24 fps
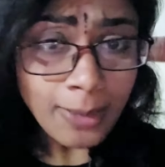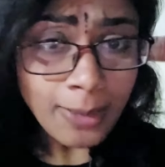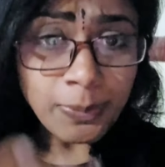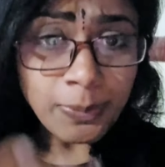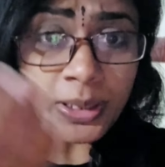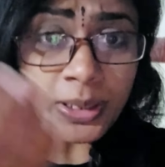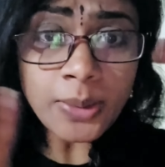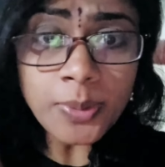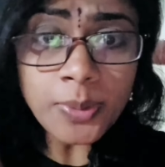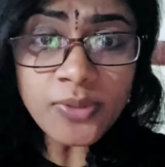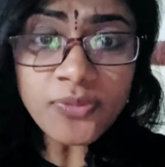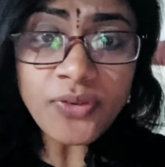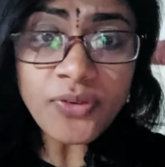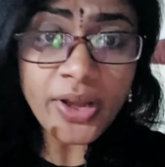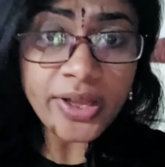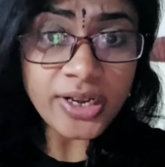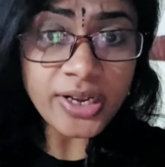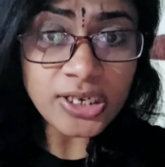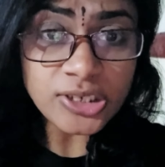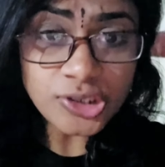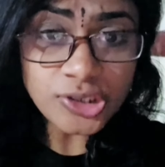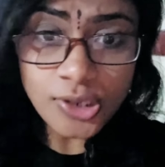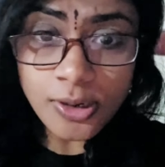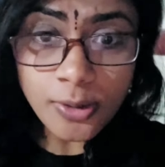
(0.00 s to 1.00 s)
Applicable
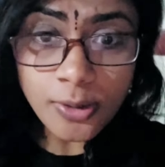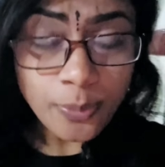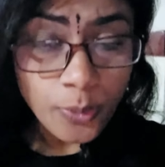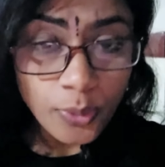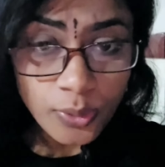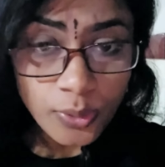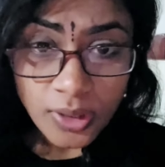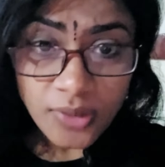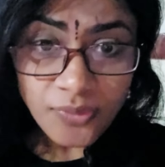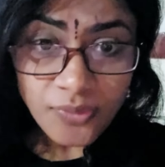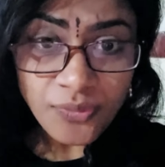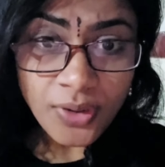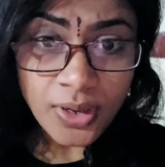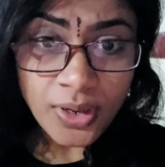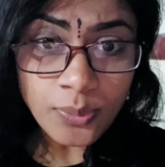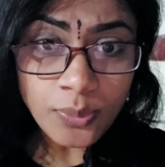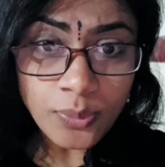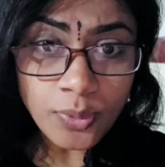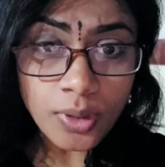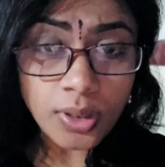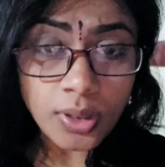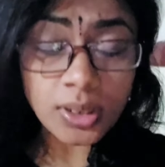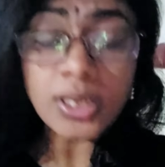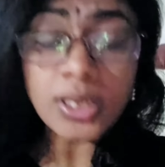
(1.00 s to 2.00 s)
Financial Reporting
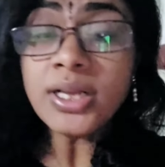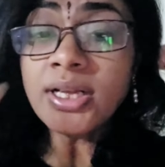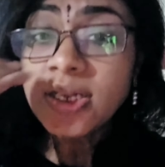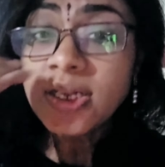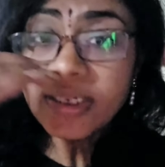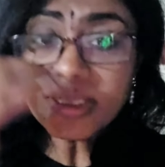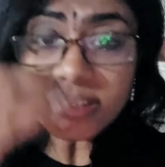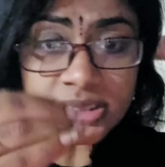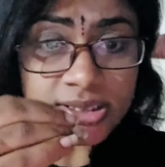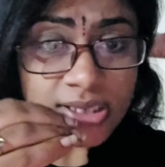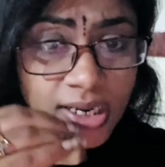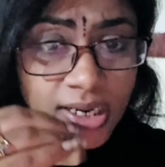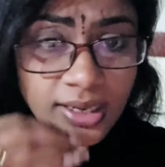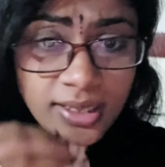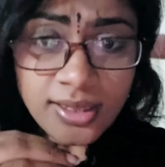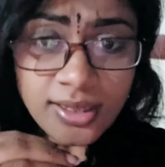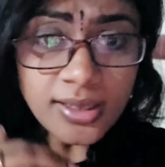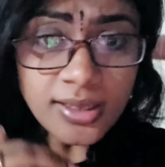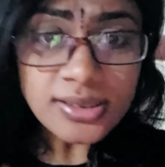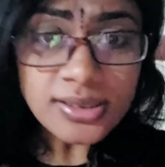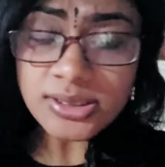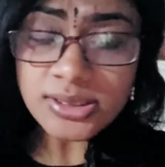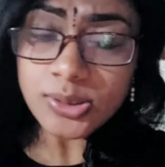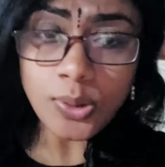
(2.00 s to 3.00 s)
Framework. Study
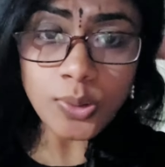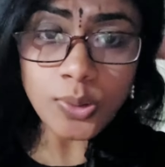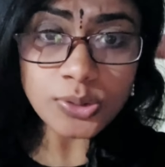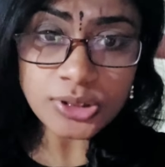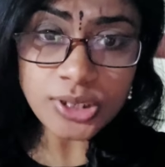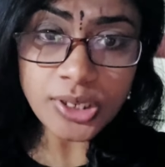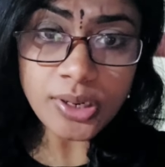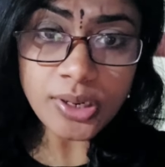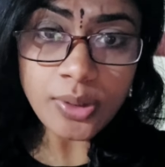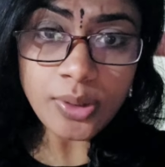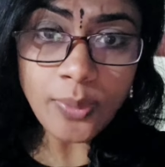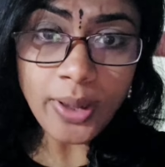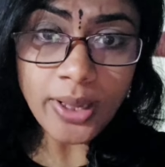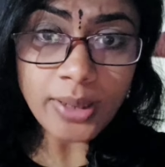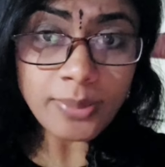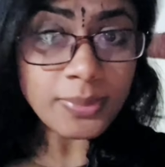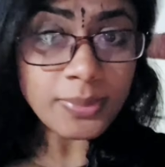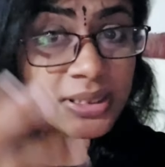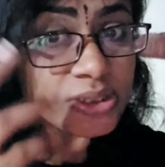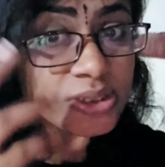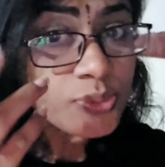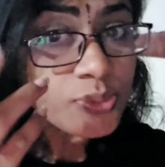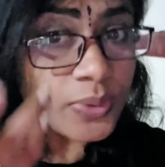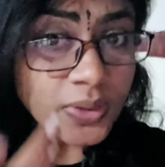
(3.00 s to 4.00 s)
the disclosure
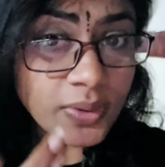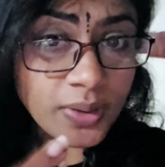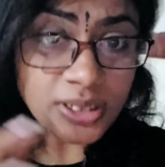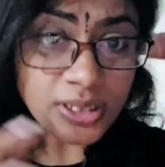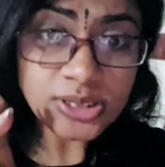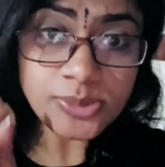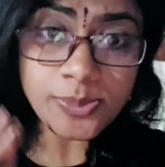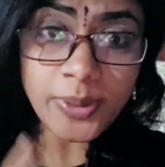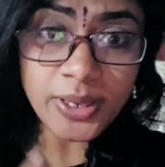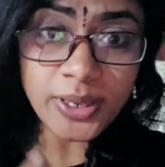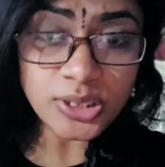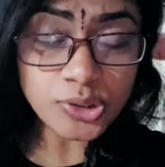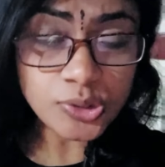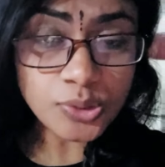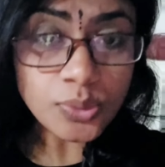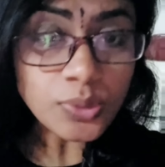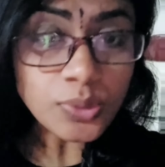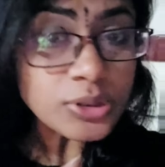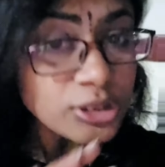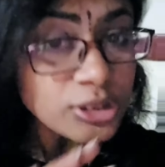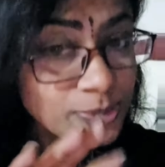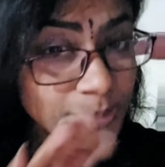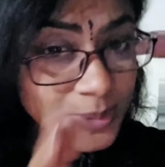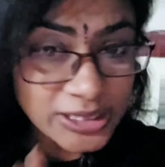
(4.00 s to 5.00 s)
requirements with respect
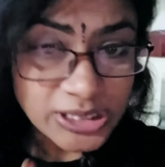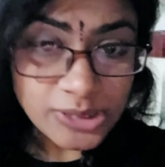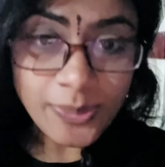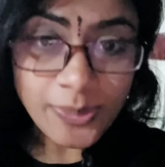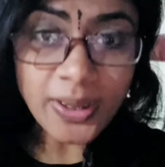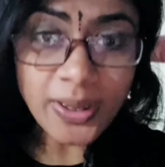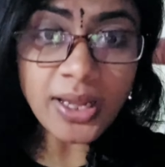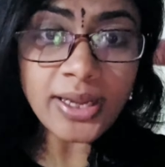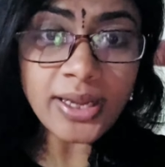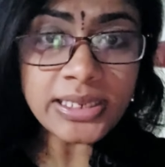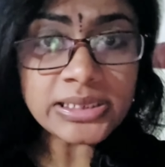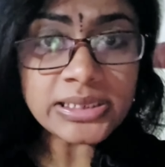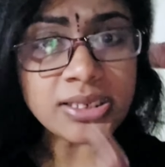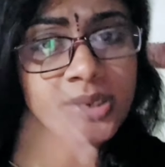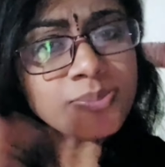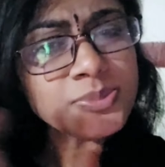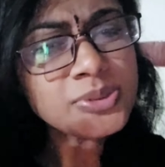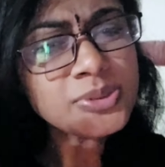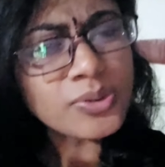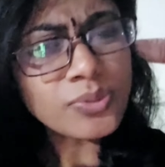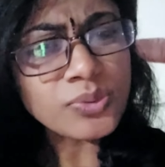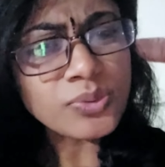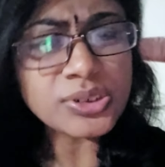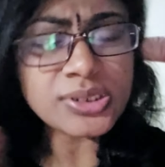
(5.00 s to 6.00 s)
to specific
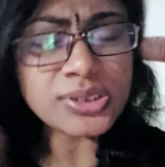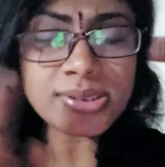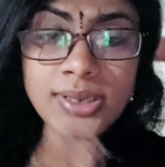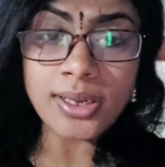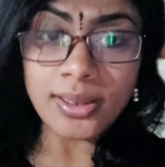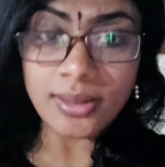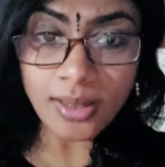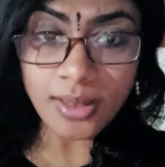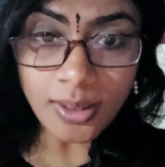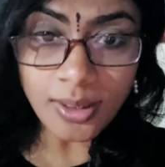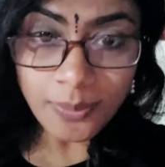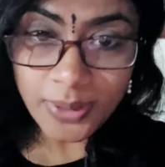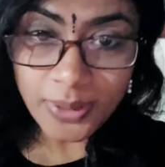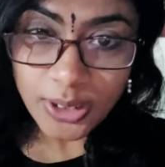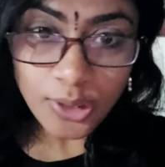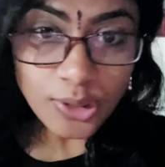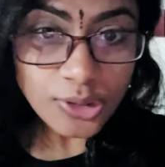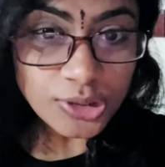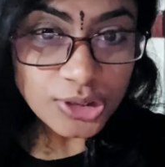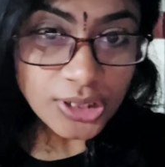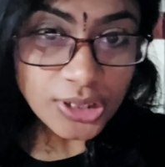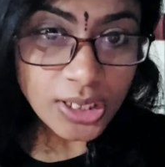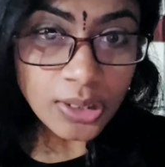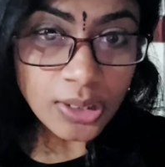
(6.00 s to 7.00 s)
items, which is nothing but
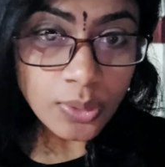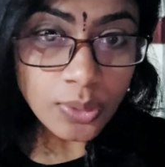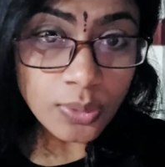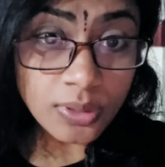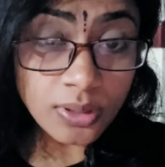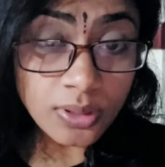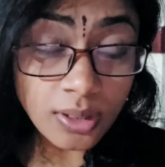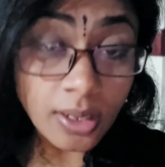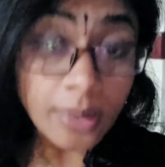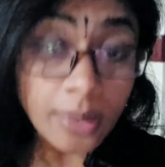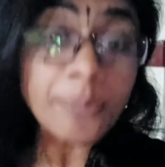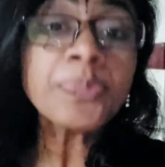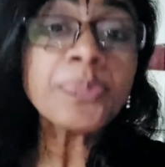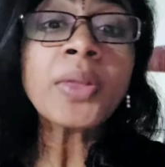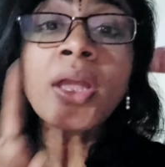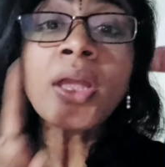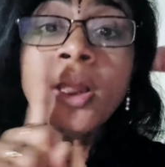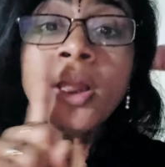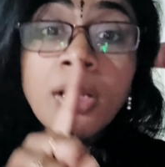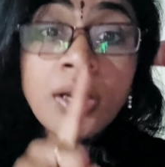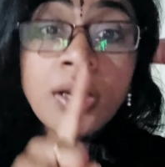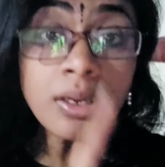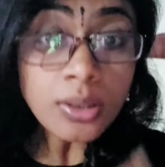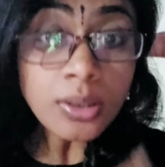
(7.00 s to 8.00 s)
your Schedule 3.
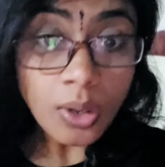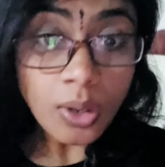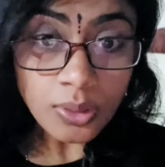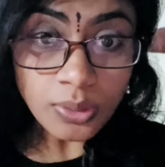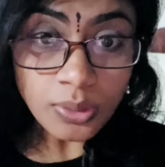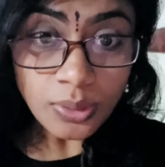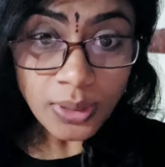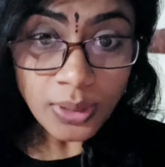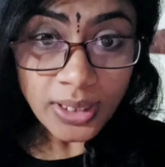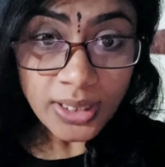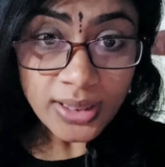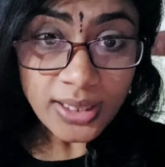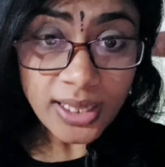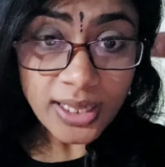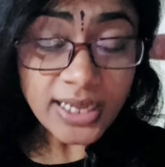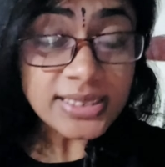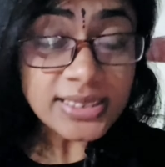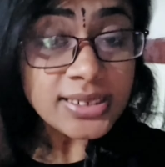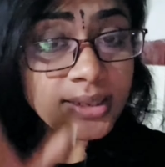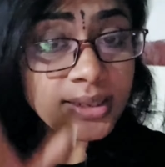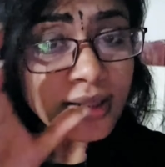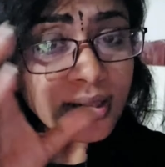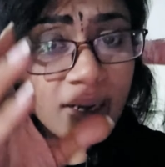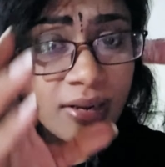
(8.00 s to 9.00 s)
Not only
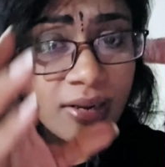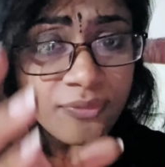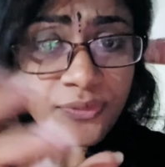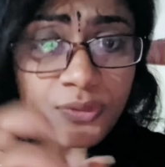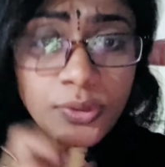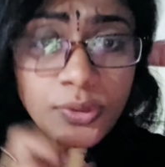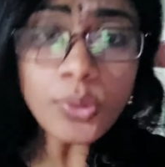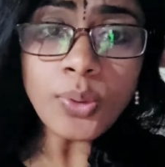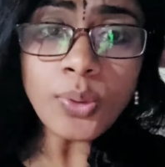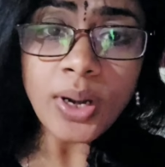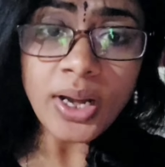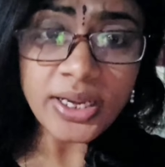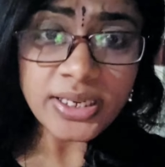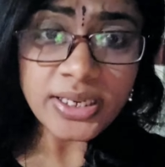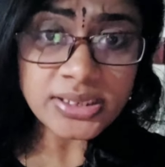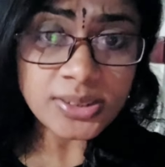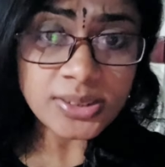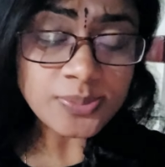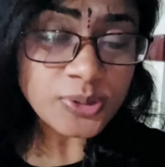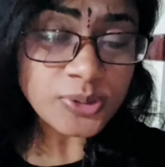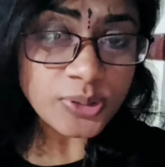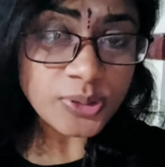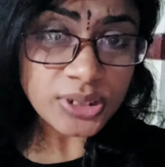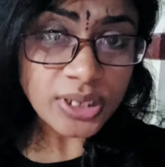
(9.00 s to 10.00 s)
that, there are few
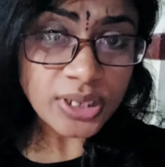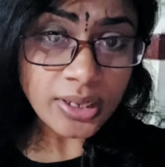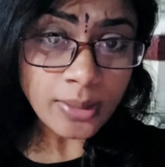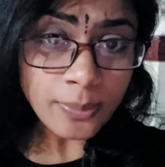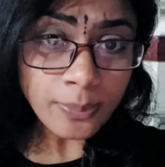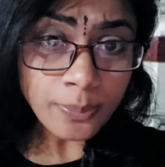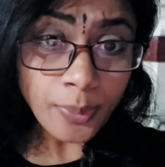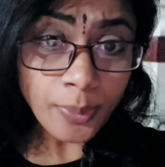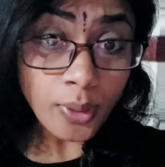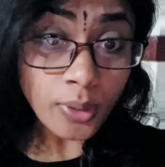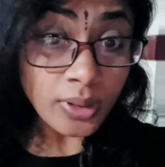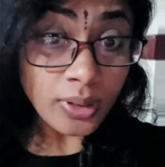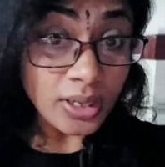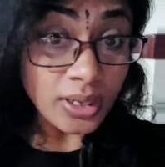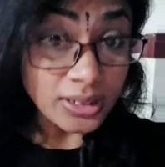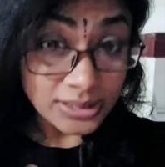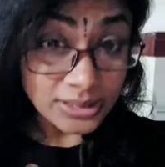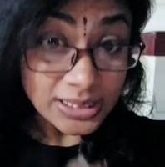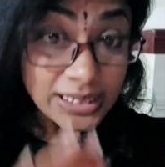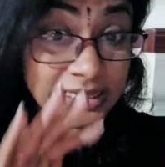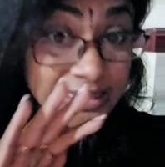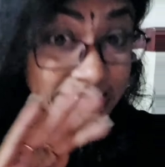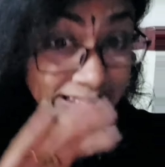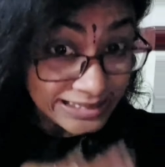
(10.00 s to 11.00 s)
items which are important.